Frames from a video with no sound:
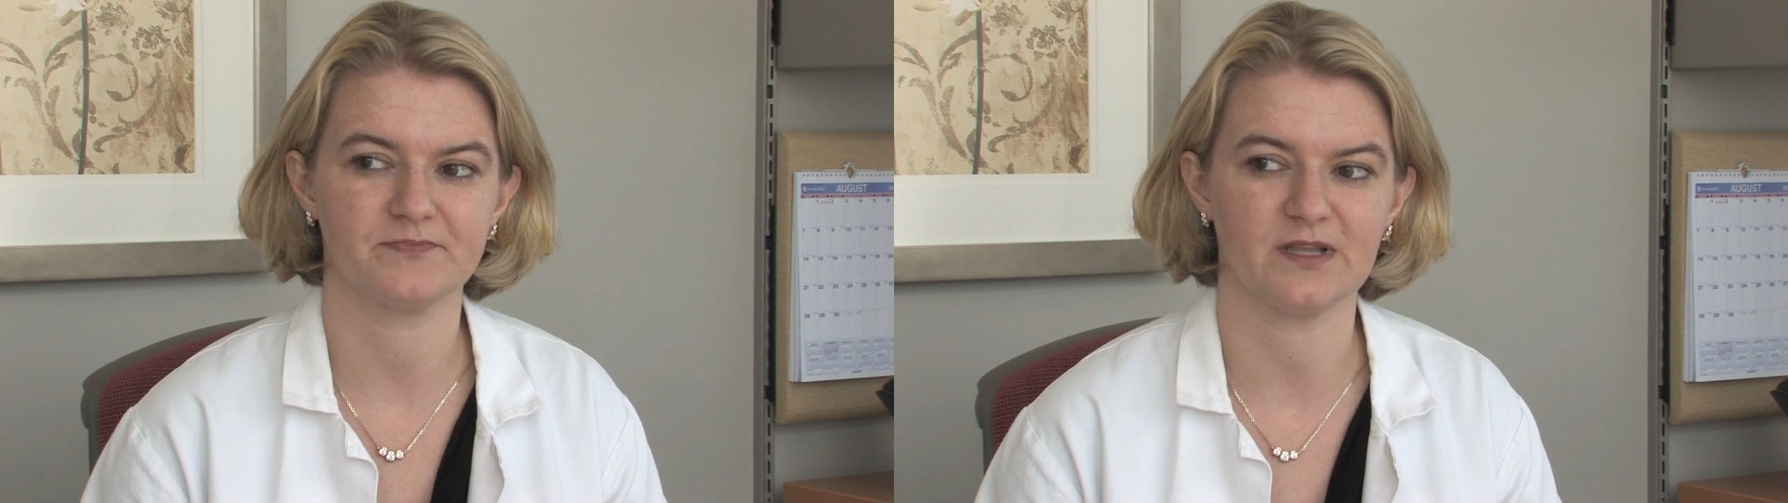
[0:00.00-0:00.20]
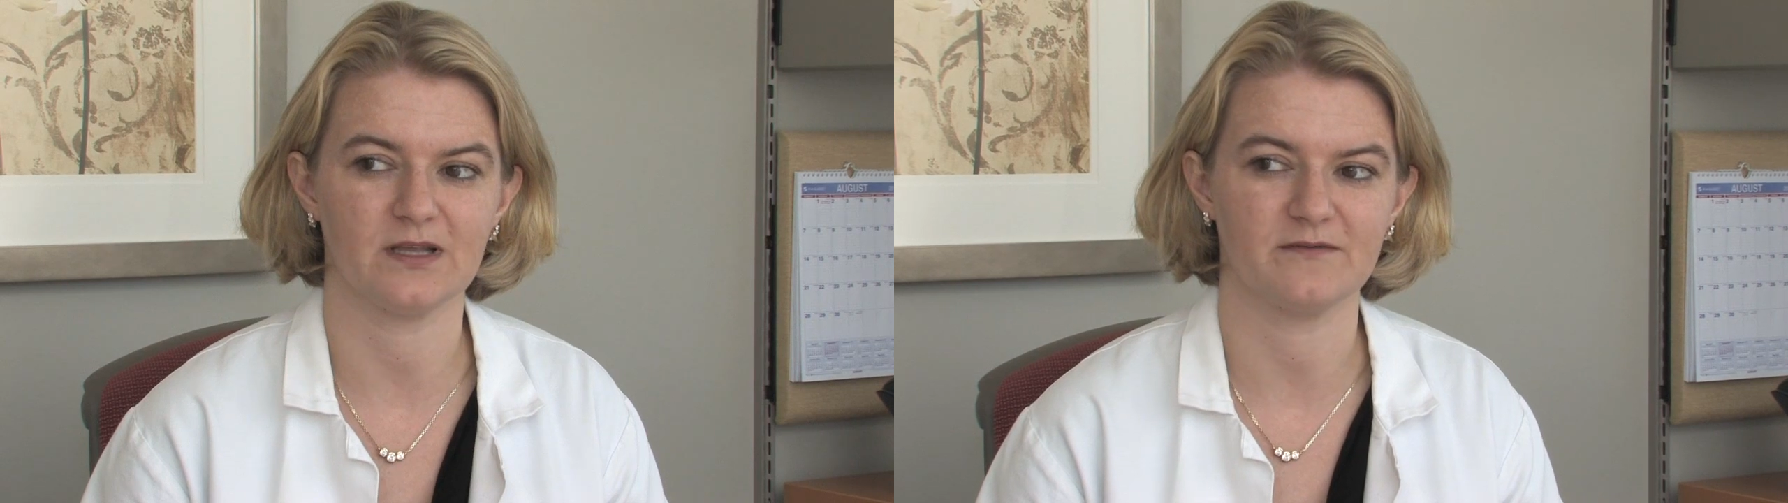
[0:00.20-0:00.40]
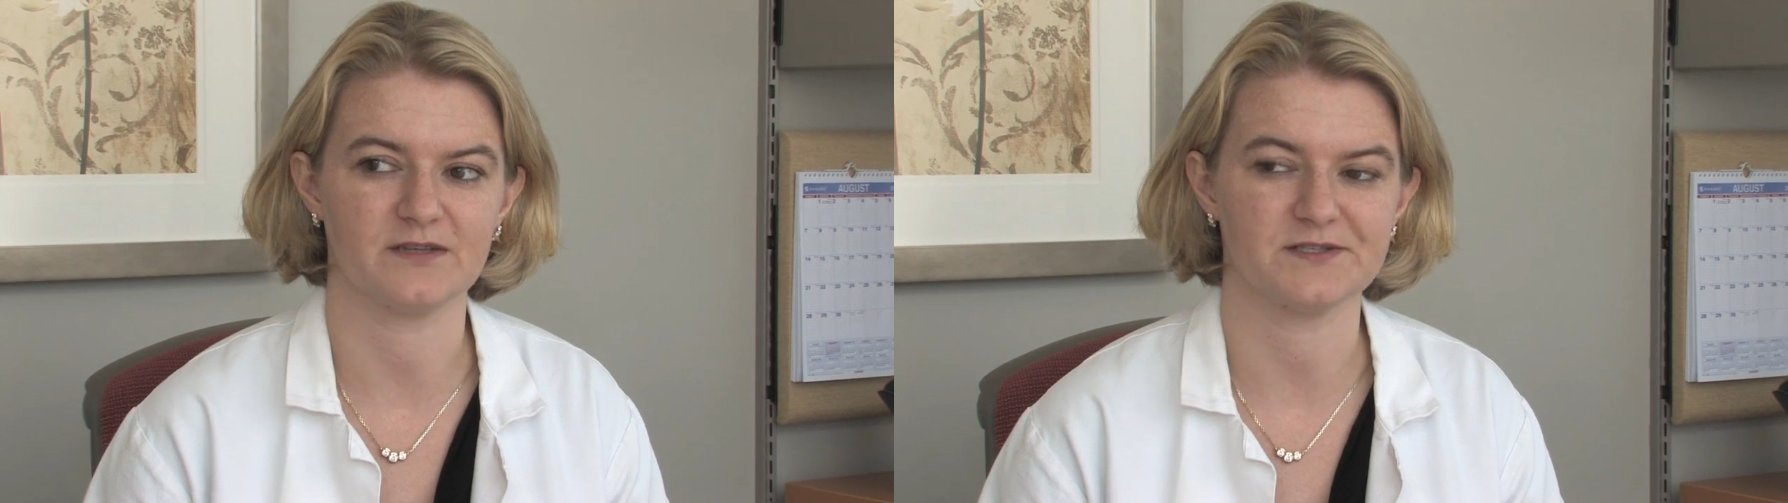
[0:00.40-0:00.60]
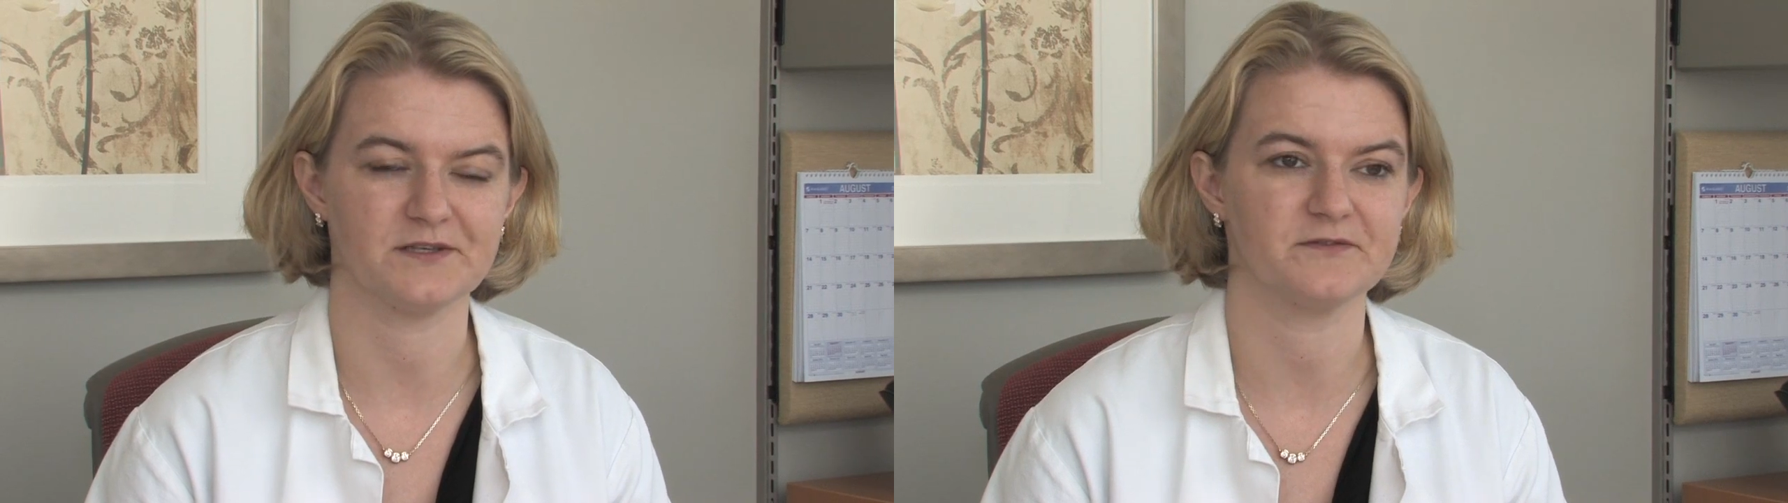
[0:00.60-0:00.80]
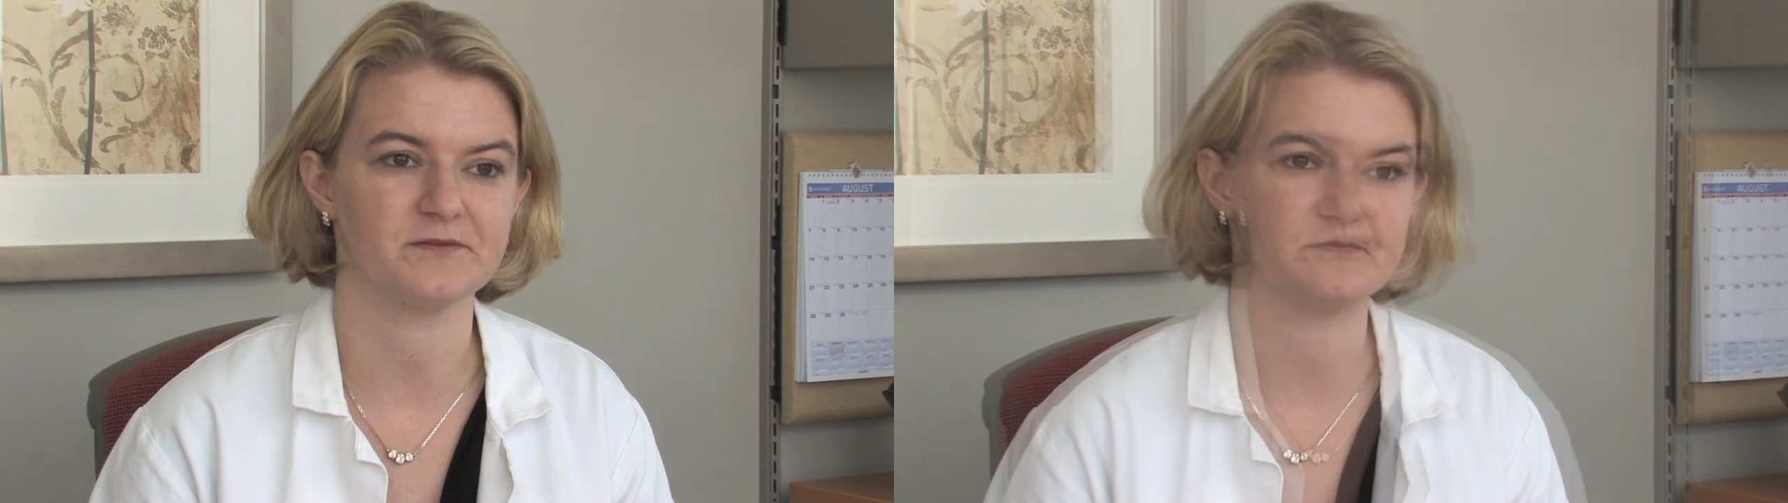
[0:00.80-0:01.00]
that they've
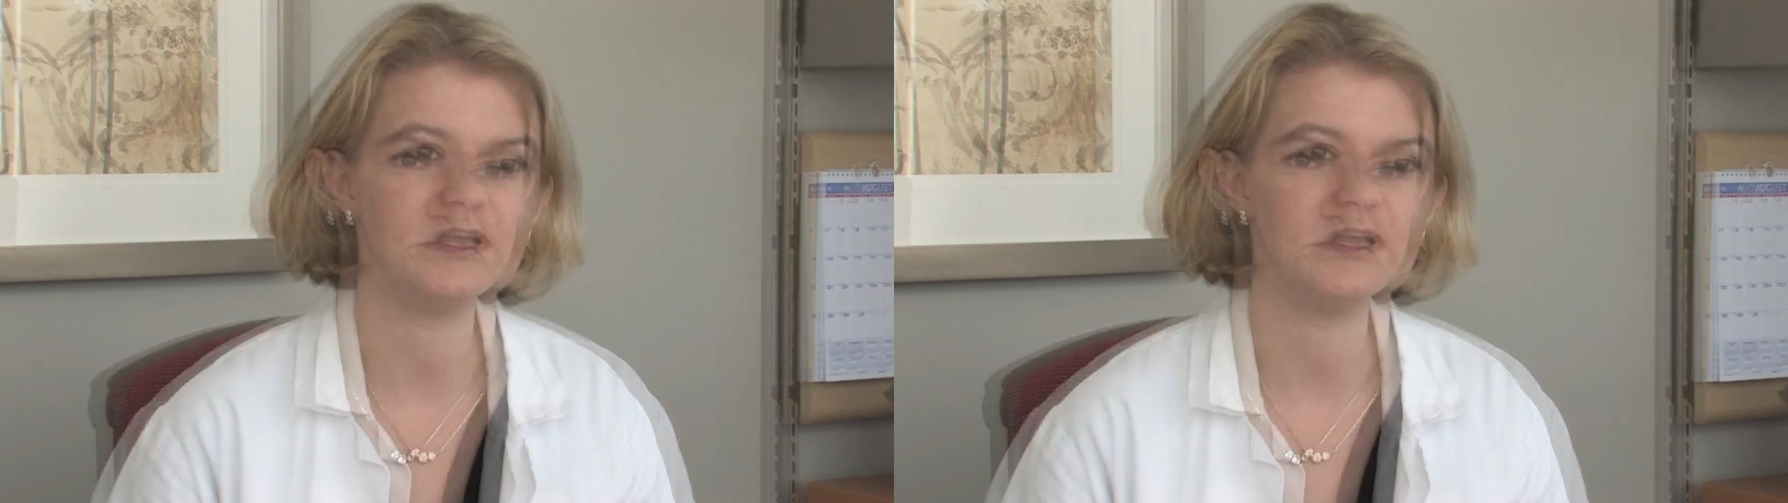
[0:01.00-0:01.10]
received.